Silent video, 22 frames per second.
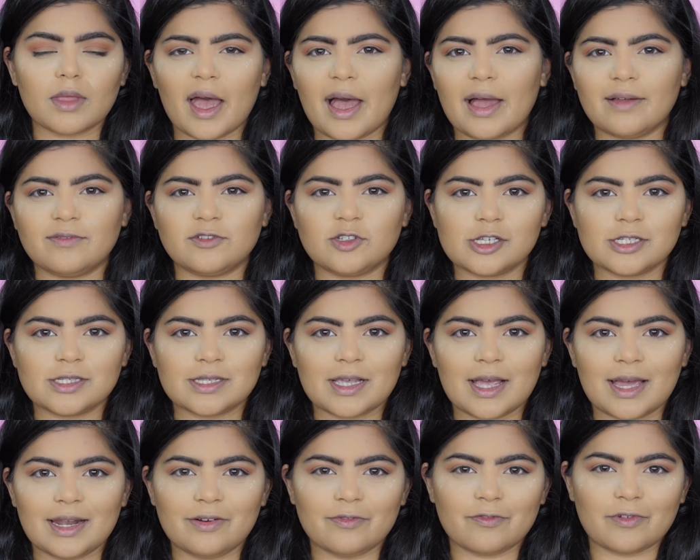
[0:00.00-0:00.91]
I've just
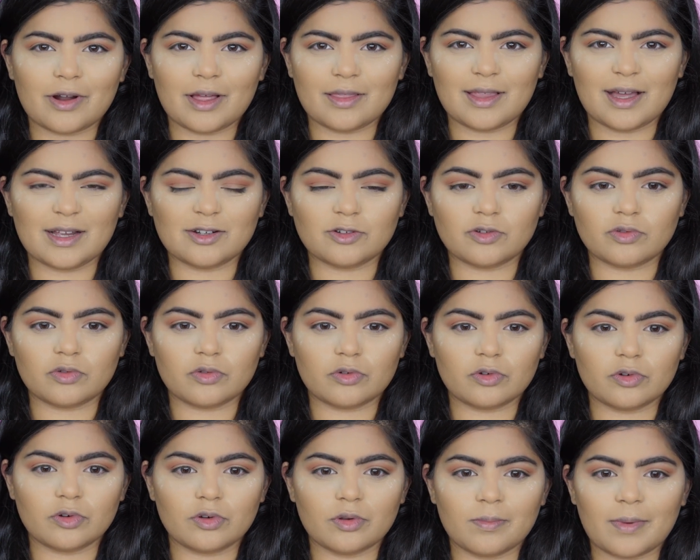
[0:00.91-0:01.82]
kind of run that
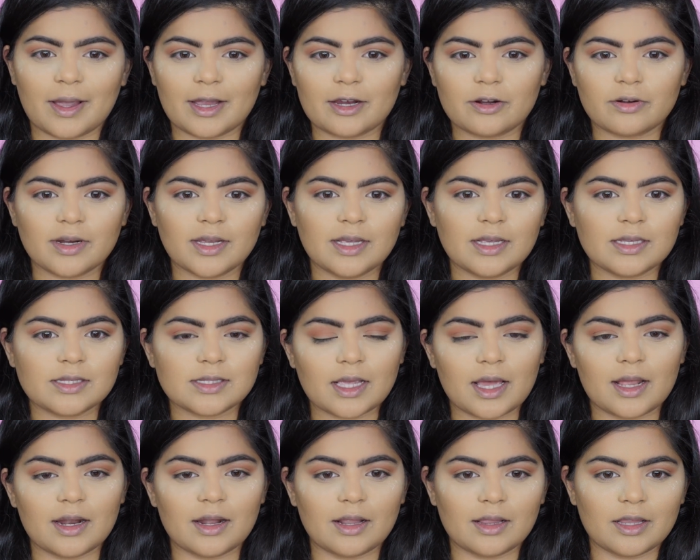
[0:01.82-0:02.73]
through my crease
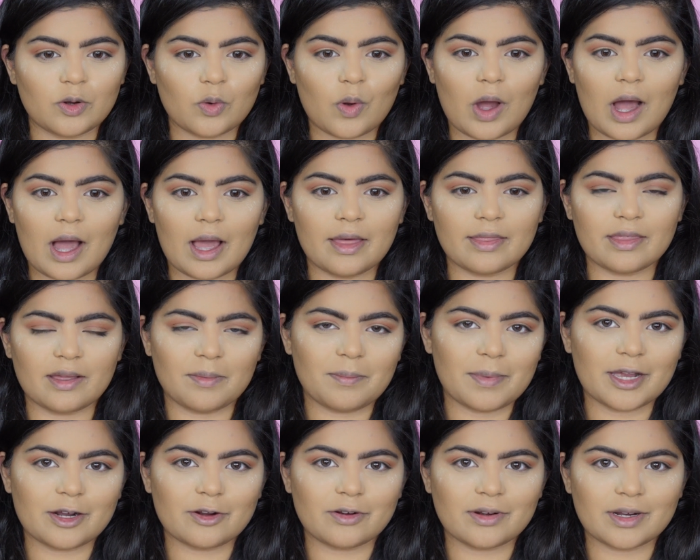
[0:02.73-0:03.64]
and a little higher than
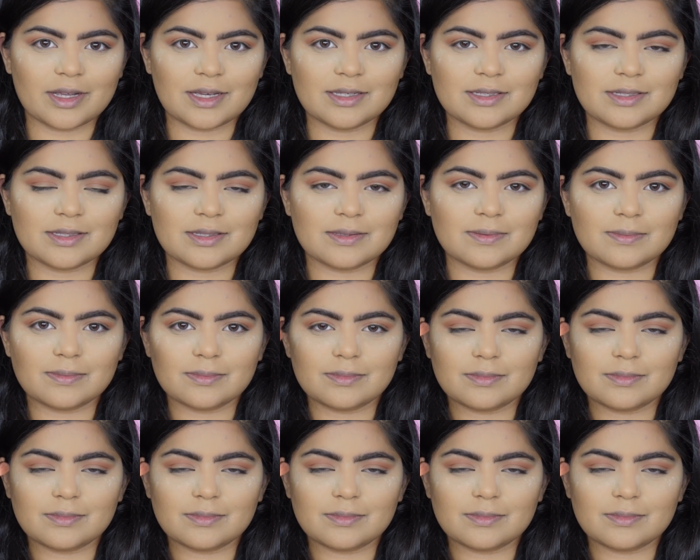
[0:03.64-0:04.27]
my crease.